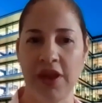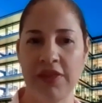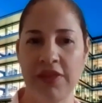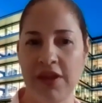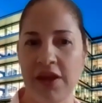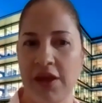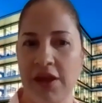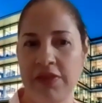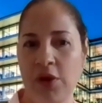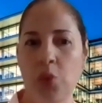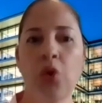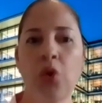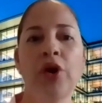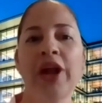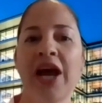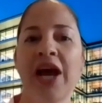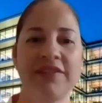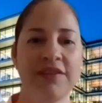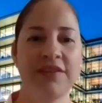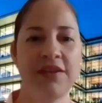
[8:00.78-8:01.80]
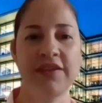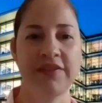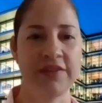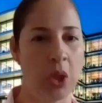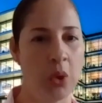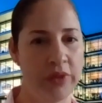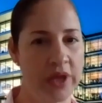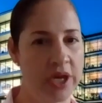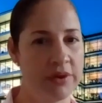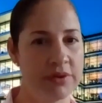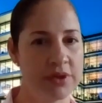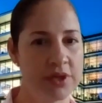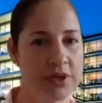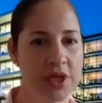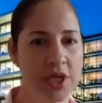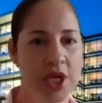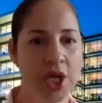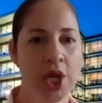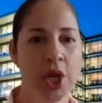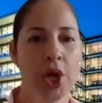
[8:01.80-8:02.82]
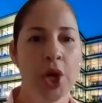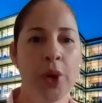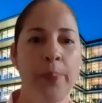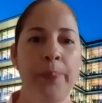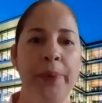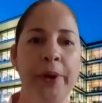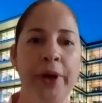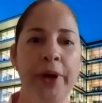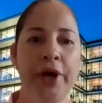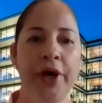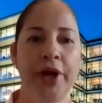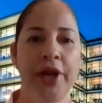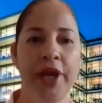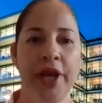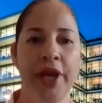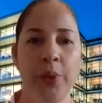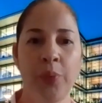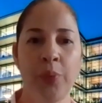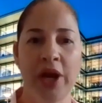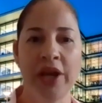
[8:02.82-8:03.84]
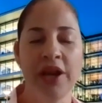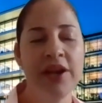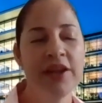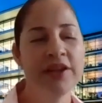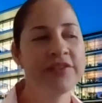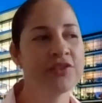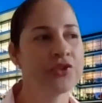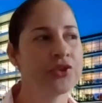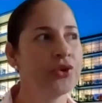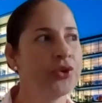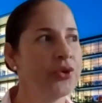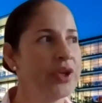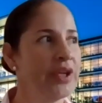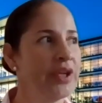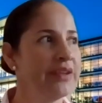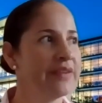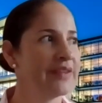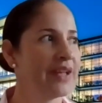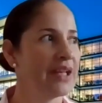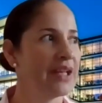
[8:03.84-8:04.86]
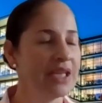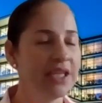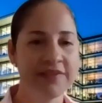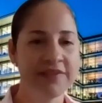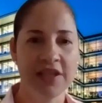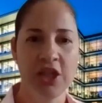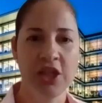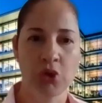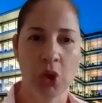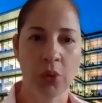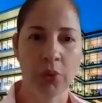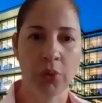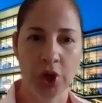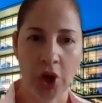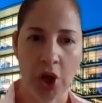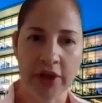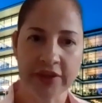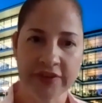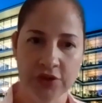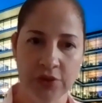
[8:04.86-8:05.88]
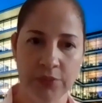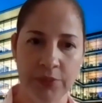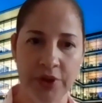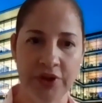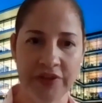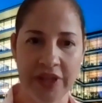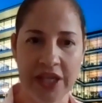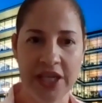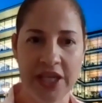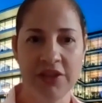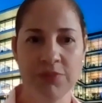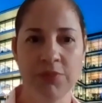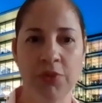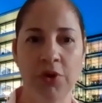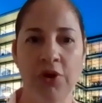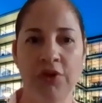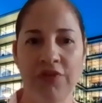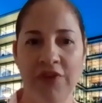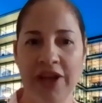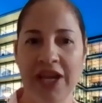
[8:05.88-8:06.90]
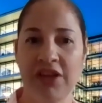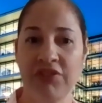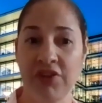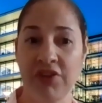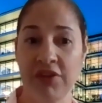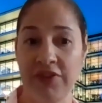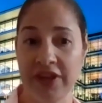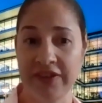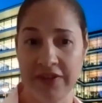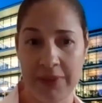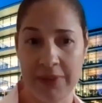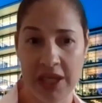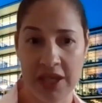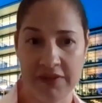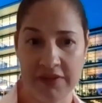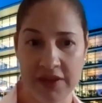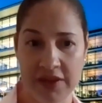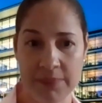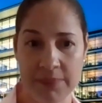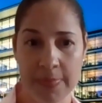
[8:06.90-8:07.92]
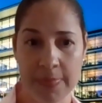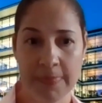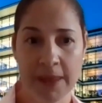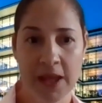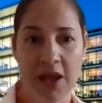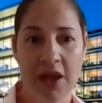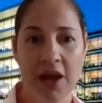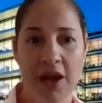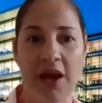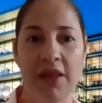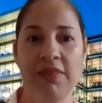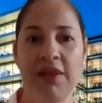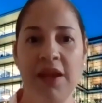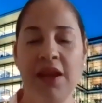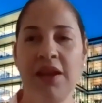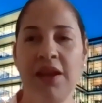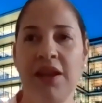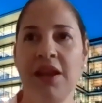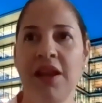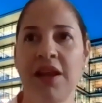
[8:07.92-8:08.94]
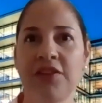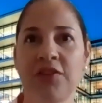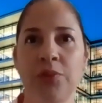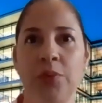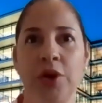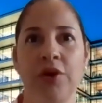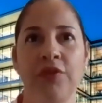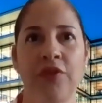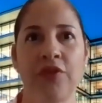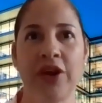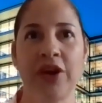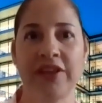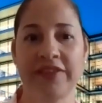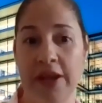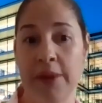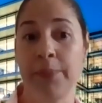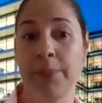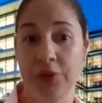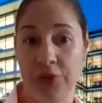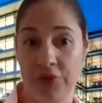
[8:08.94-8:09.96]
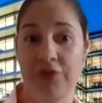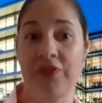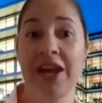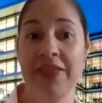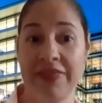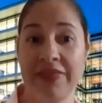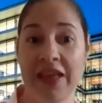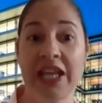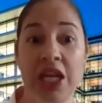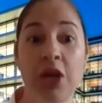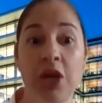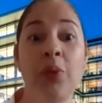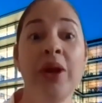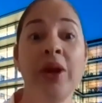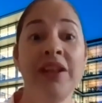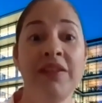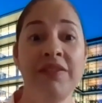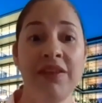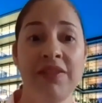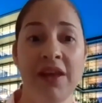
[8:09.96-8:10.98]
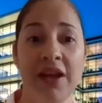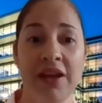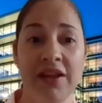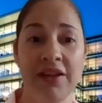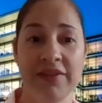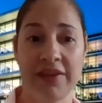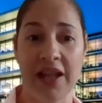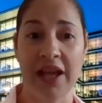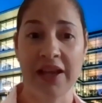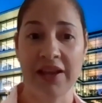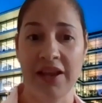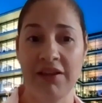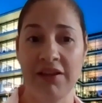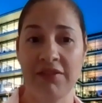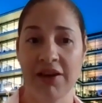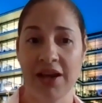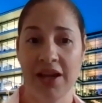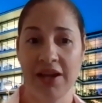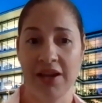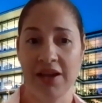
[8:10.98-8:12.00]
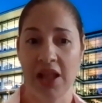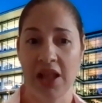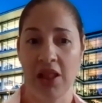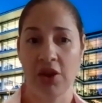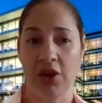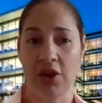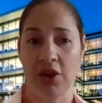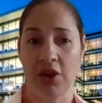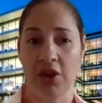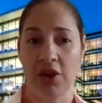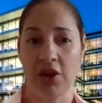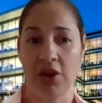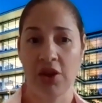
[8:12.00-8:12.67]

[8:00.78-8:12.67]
the, the, the work hasn't slowed down. But uh, what it is true is that listening to our customers, they need more financial flexibility. And they need as well, for example, to find that liquidity that is lacking, right, in a lot